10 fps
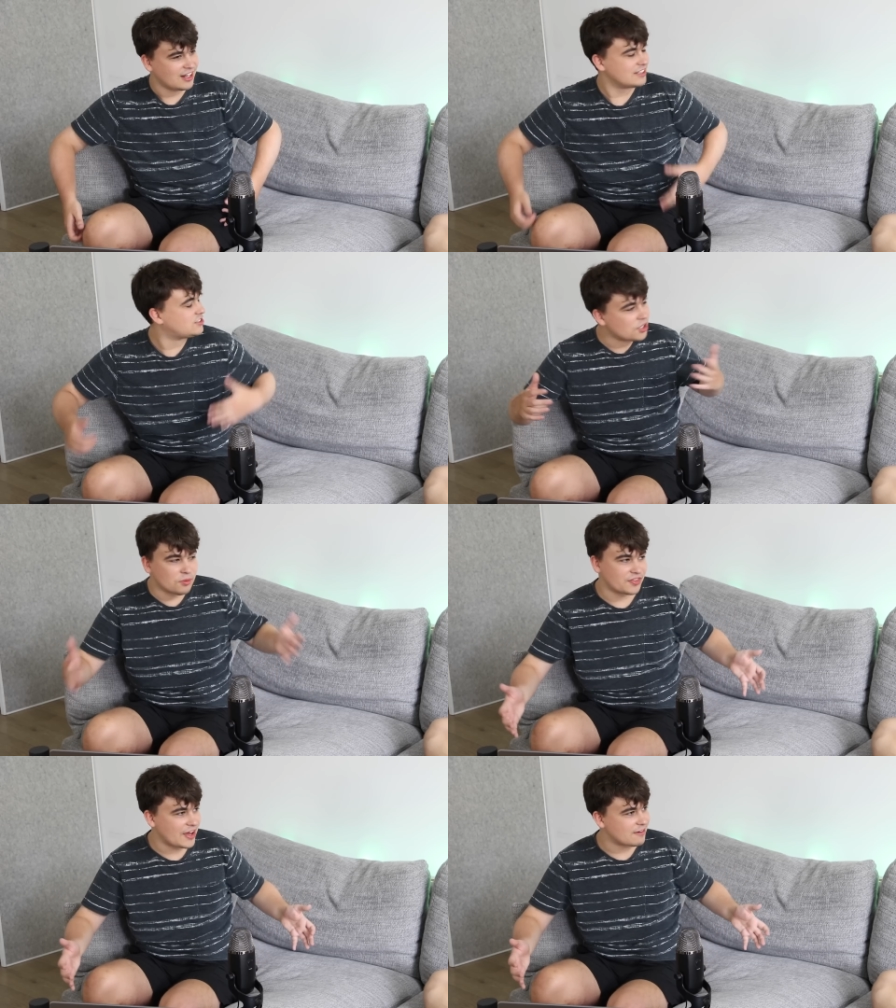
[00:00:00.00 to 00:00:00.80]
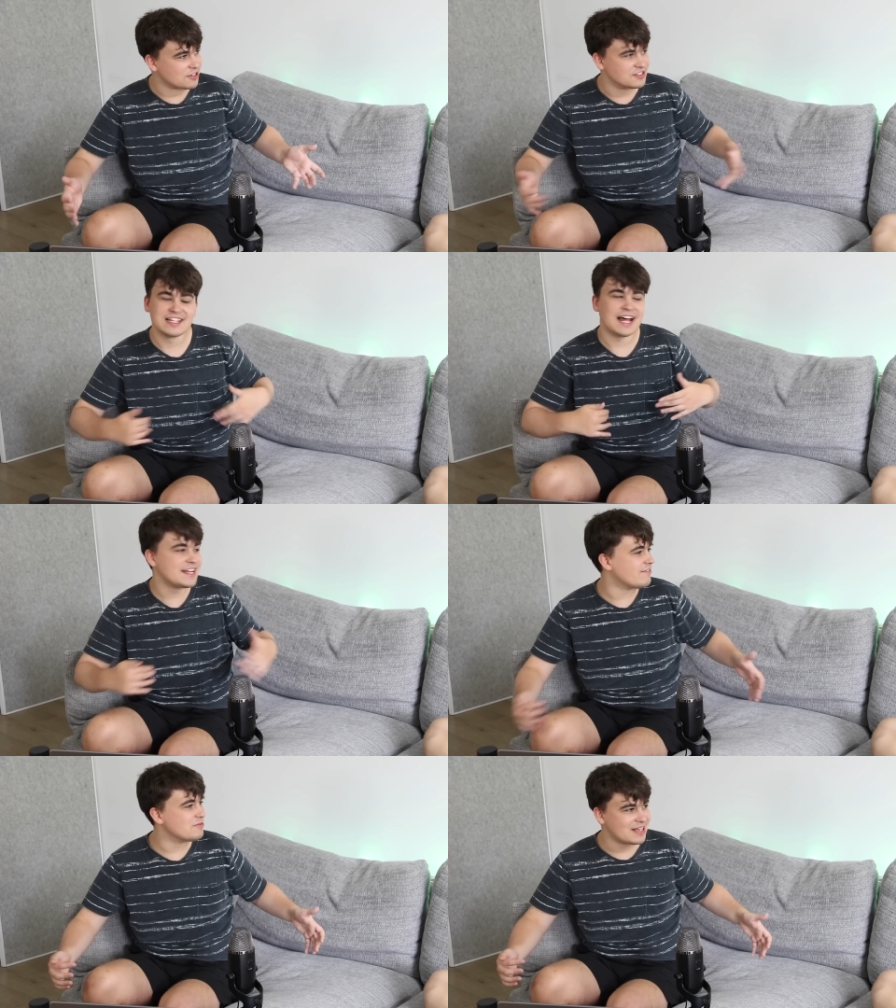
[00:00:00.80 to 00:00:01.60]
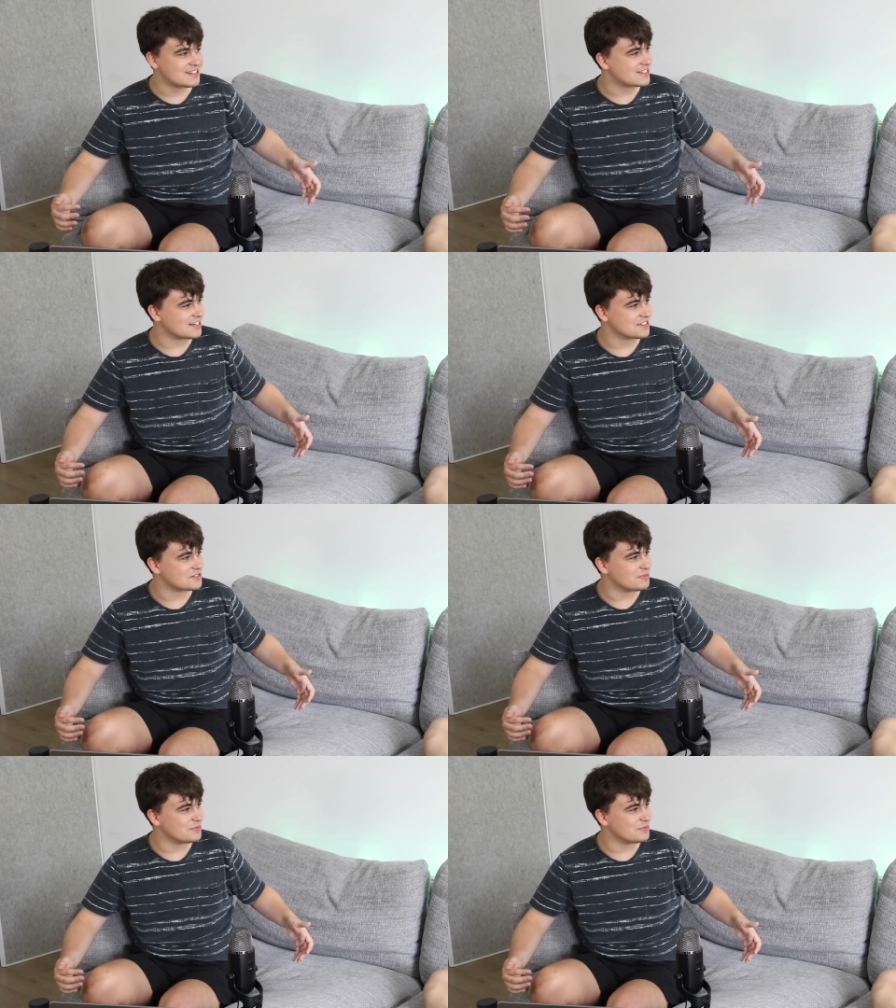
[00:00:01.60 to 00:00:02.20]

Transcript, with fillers: I don't know what that was. That never made sense to